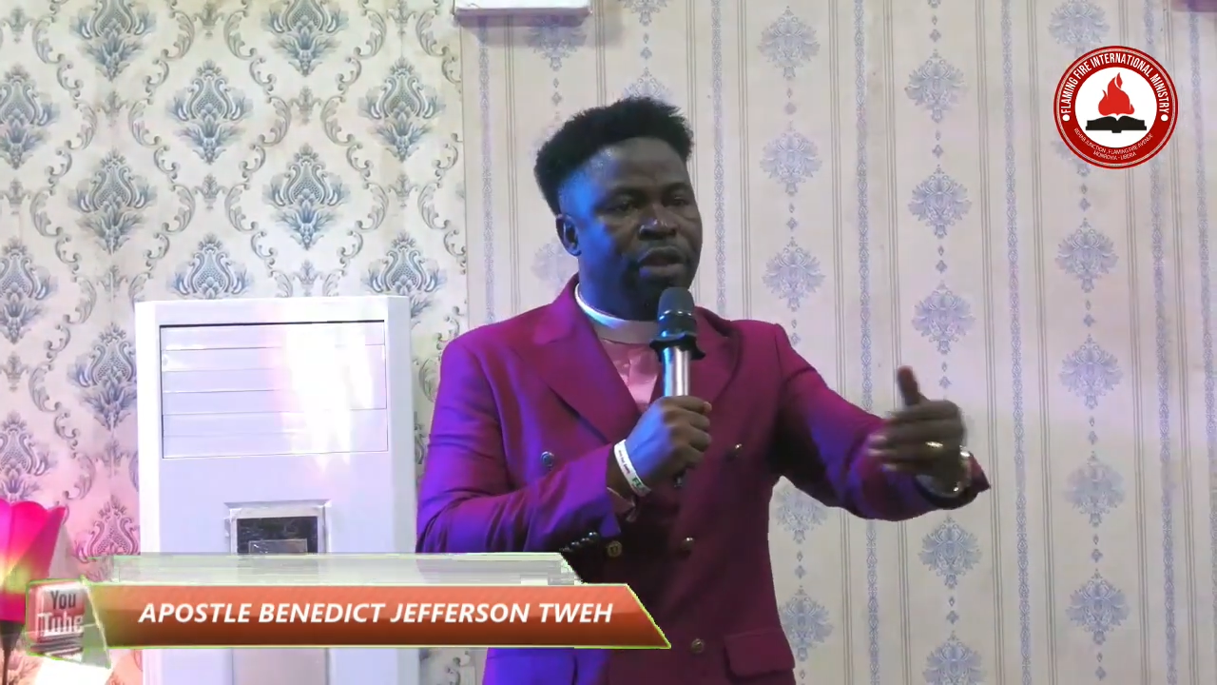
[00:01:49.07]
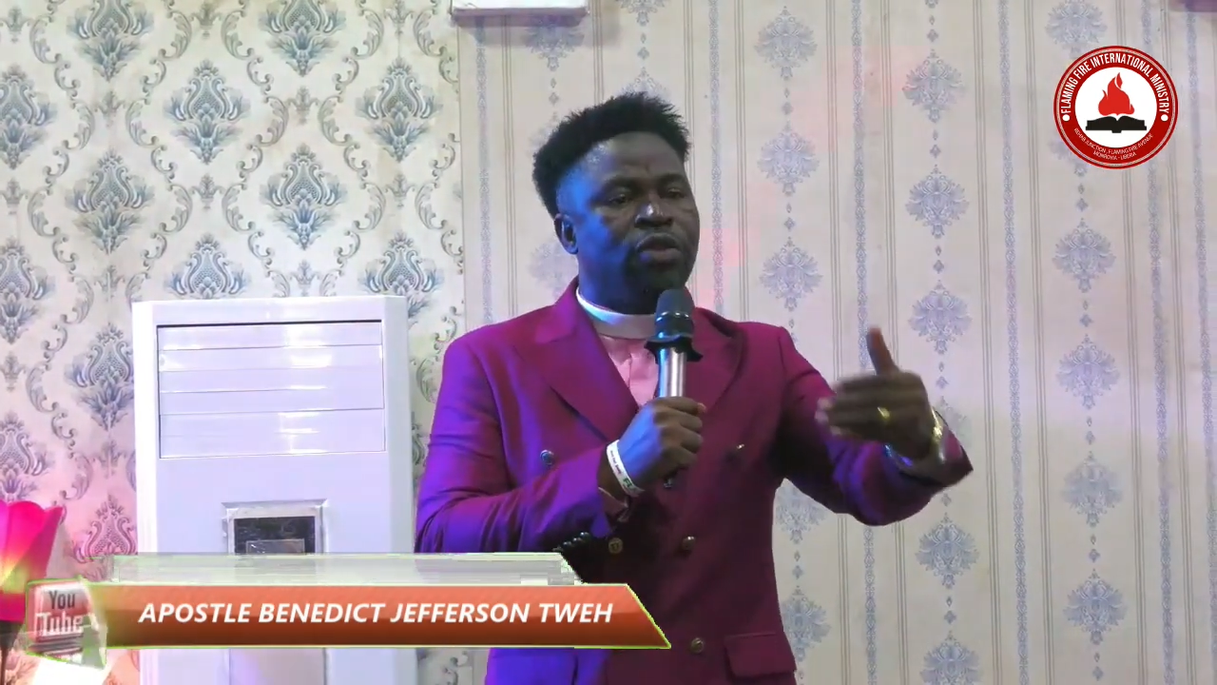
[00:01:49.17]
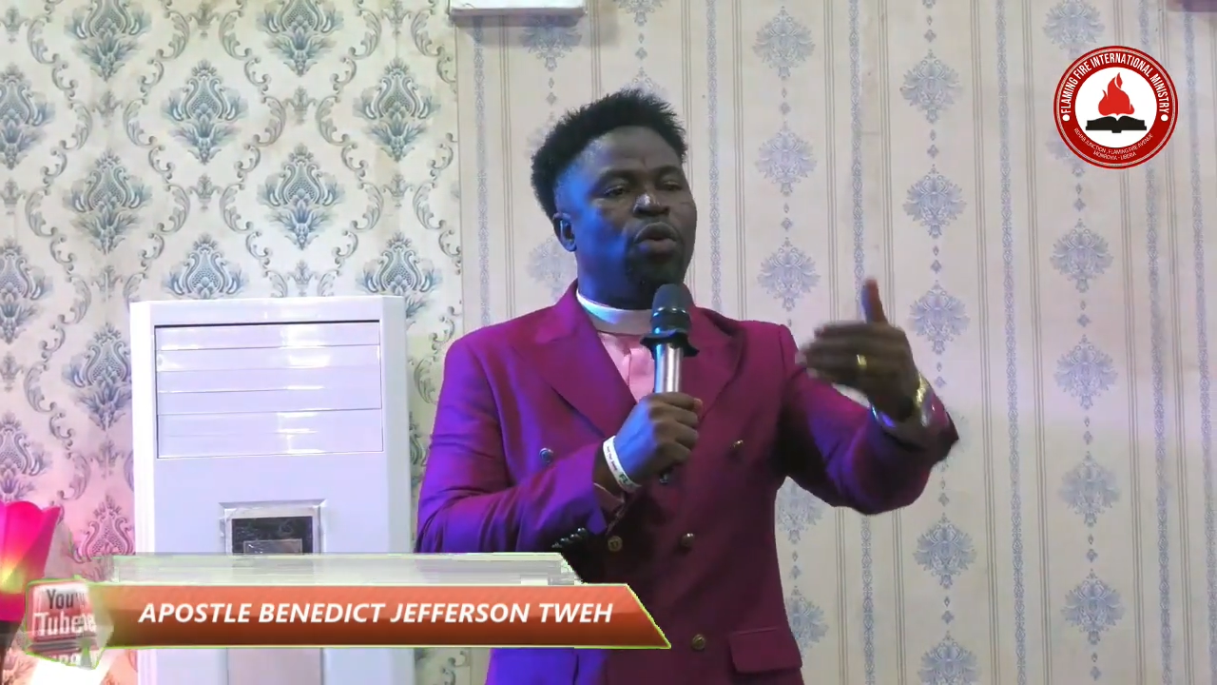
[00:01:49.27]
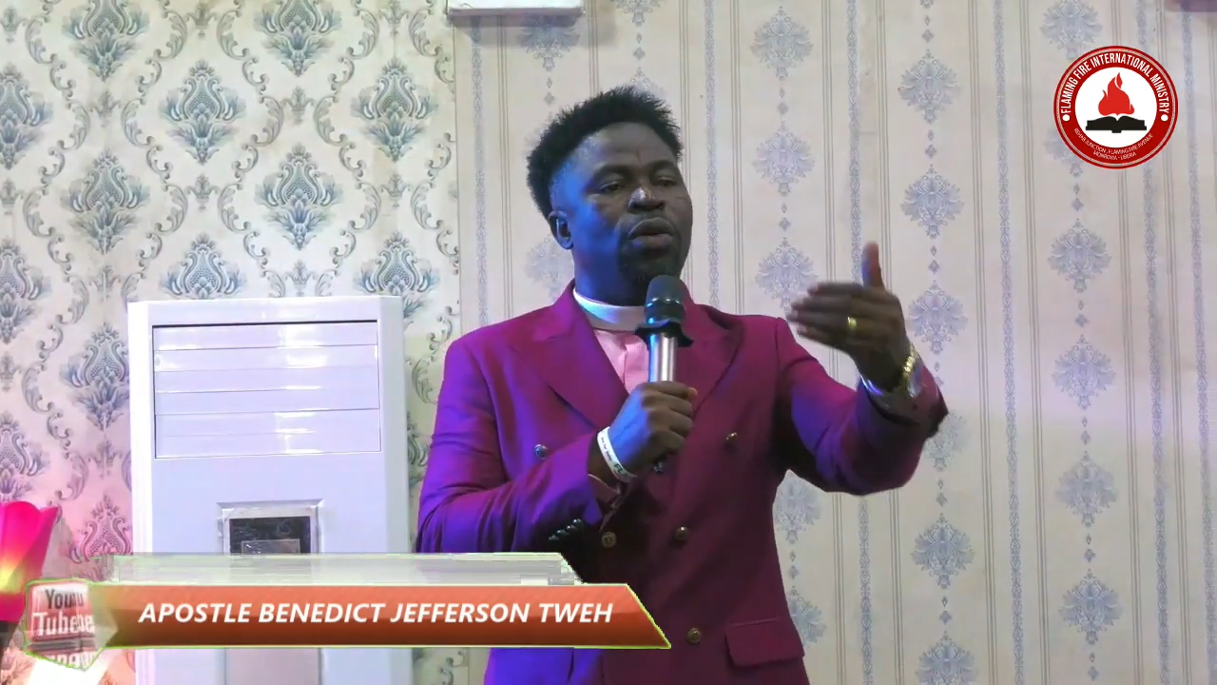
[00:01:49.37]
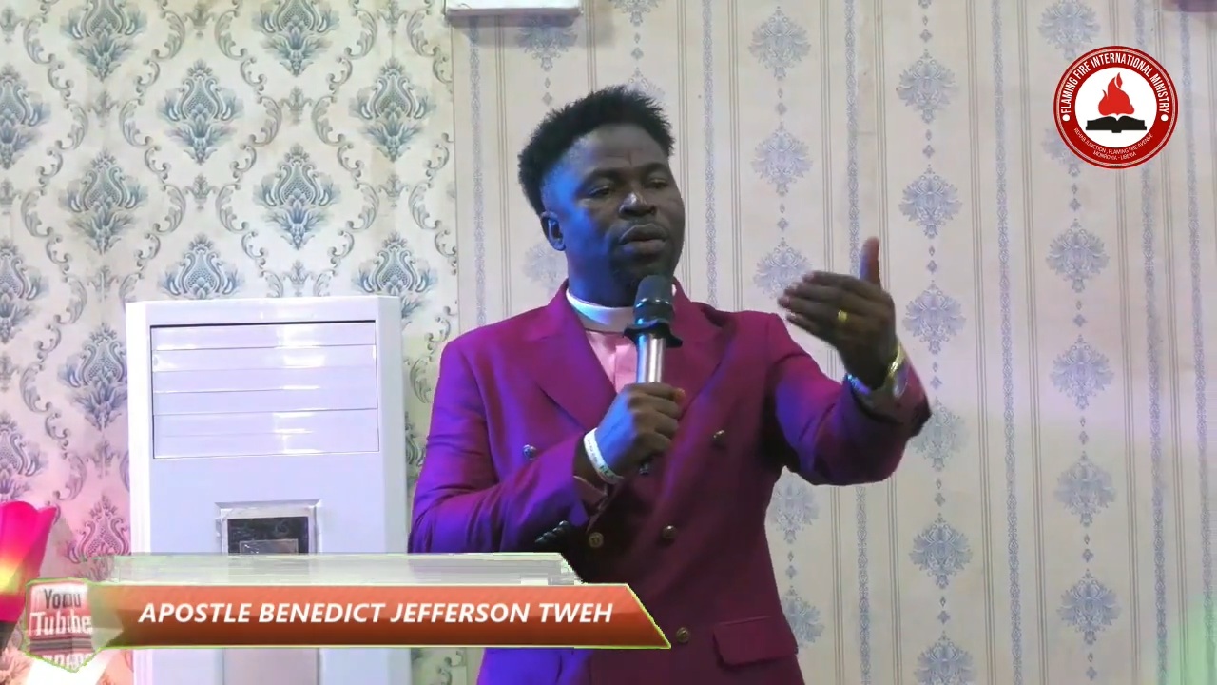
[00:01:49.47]

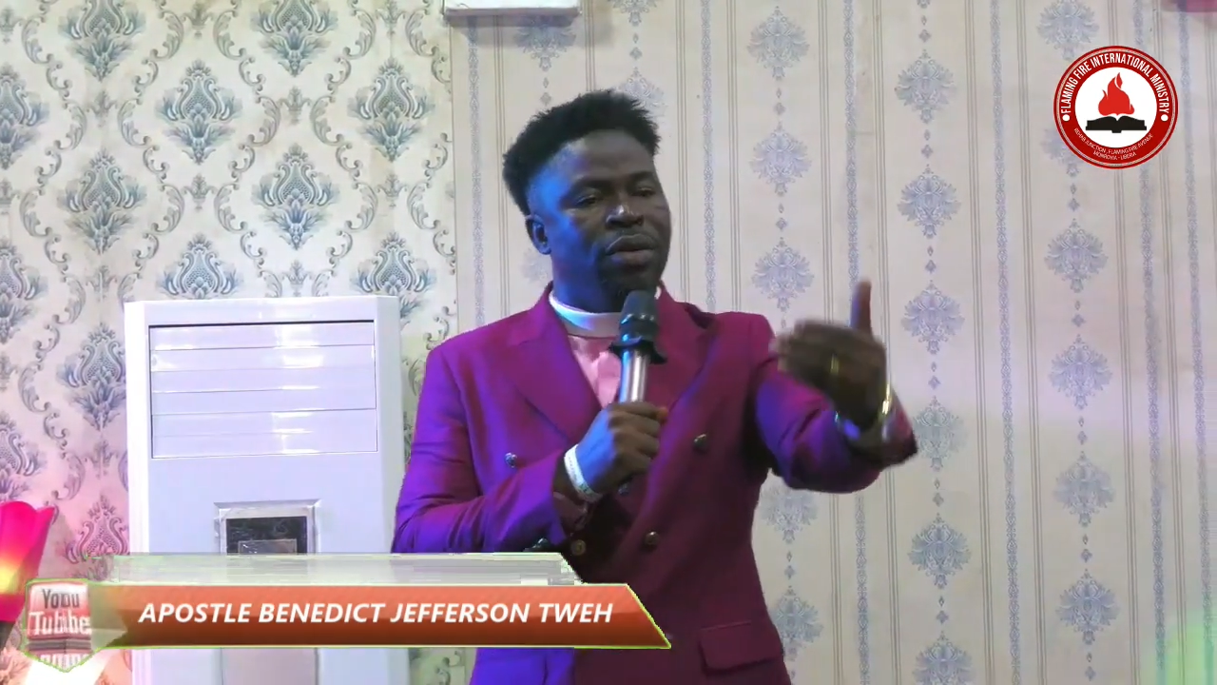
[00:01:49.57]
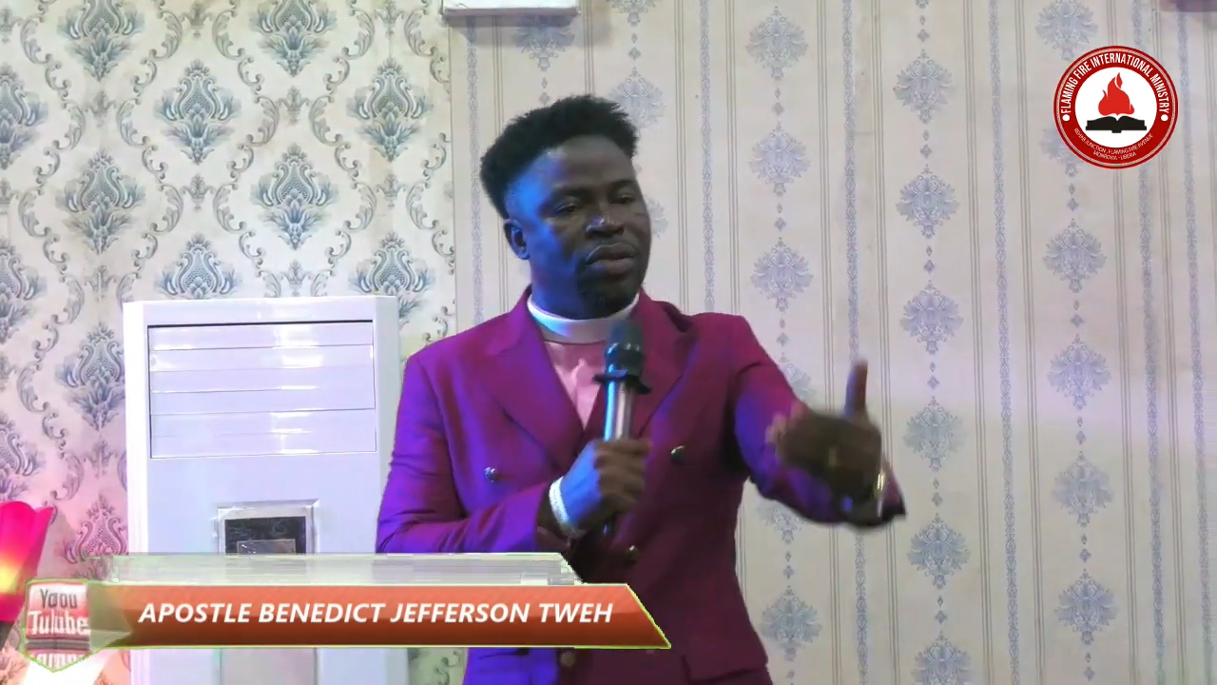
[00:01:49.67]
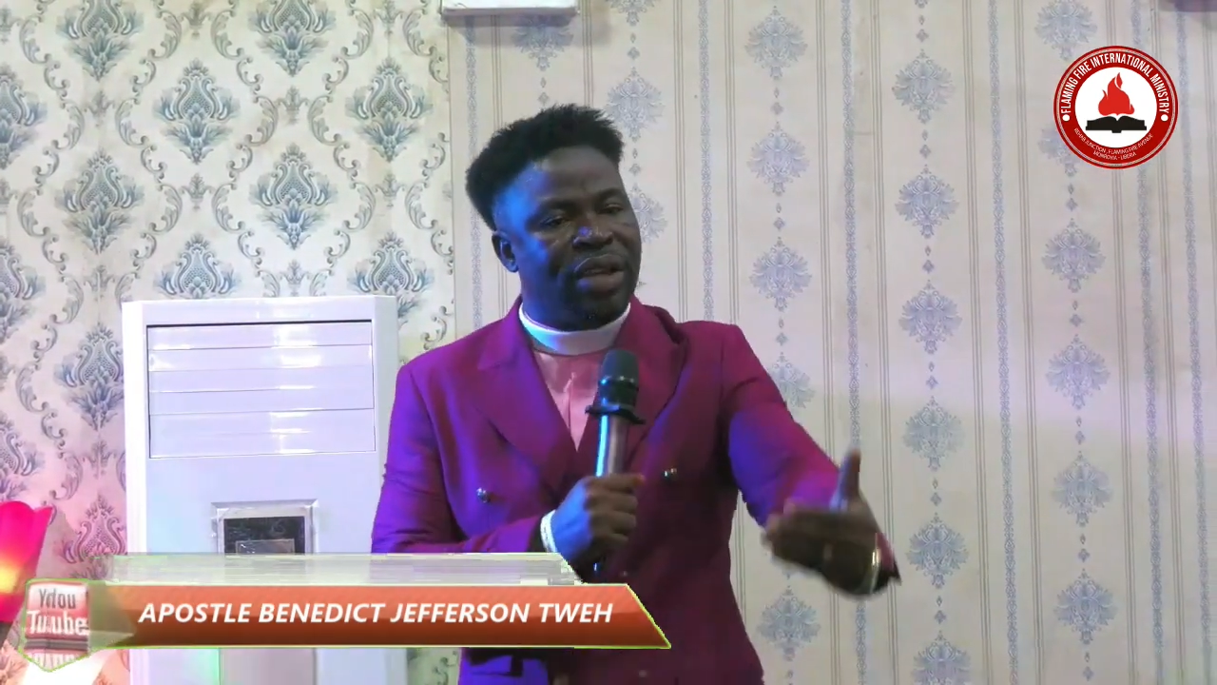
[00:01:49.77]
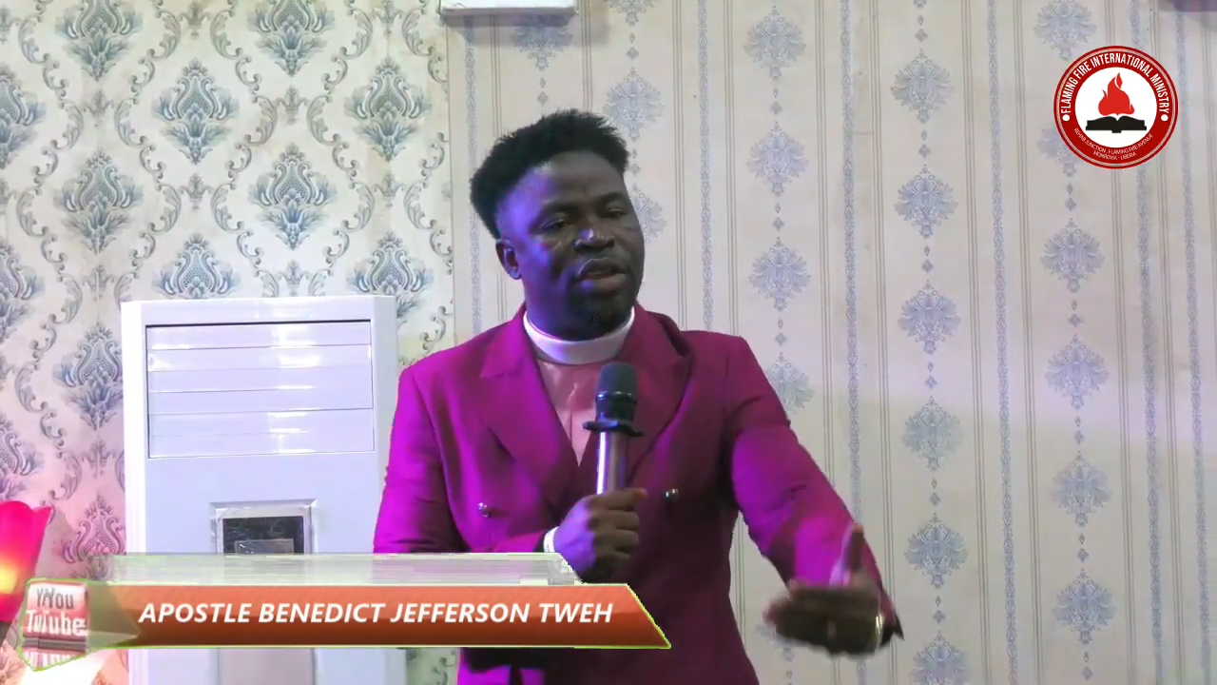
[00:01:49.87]
So take